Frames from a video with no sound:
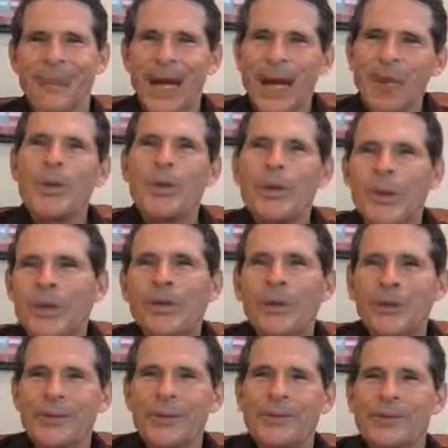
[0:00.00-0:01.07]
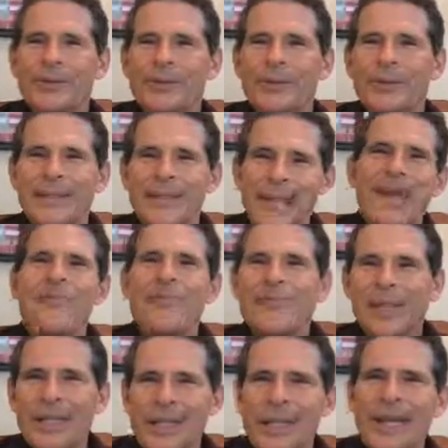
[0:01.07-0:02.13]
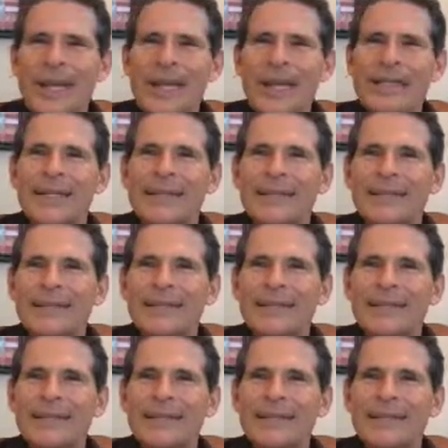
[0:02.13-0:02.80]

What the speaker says: I'll be with you every day